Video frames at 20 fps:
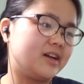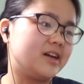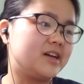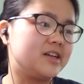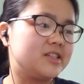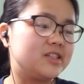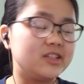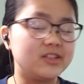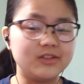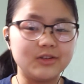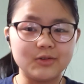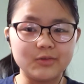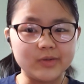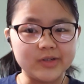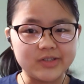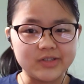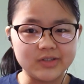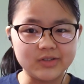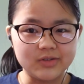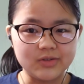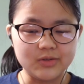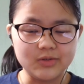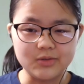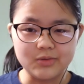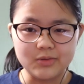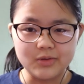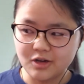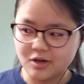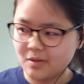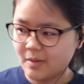I see no reason
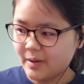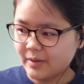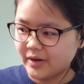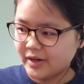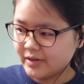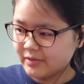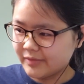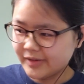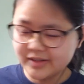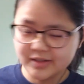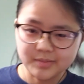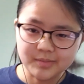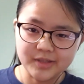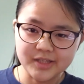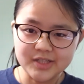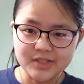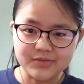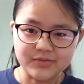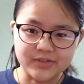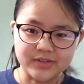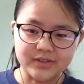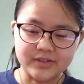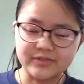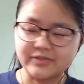to go out and rent a place for